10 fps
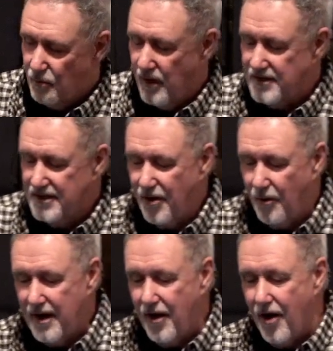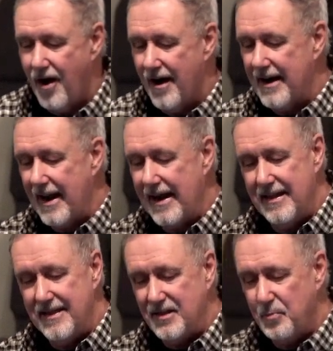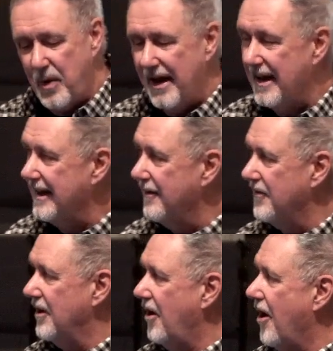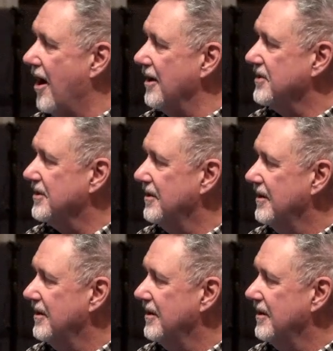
what's going on in this paying of the cost.